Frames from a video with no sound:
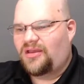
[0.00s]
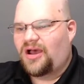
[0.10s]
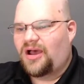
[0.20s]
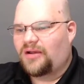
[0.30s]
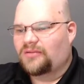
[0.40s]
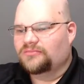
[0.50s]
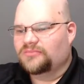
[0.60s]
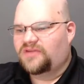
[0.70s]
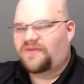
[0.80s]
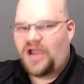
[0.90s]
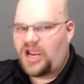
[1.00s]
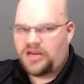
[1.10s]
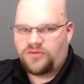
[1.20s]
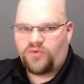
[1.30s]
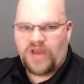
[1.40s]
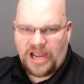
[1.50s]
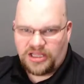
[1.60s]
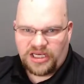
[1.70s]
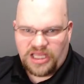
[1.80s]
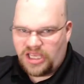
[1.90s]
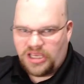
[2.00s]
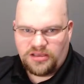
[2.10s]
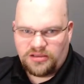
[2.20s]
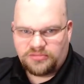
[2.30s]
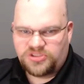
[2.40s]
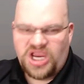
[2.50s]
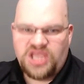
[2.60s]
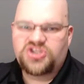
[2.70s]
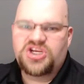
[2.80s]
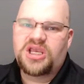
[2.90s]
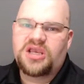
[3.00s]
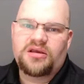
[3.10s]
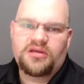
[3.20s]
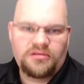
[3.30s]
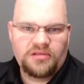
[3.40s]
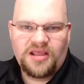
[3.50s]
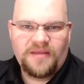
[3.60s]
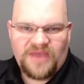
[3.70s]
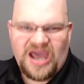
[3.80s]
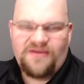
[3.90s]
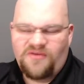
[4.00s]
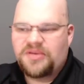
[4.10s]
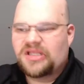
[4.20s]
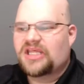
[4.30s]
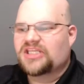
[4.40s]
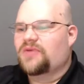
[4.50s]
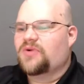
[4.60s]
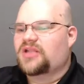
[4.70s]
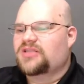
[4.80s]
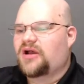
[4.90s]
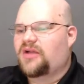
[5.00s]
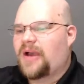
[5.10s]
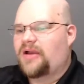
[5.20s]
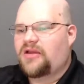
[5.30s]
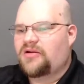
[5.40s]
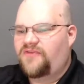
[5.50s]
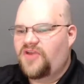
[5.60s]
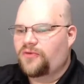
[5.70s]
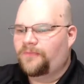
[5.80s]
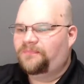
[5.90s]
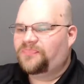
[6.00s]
divine, reality, changing kind of abilities that we're going to talk about here in a few.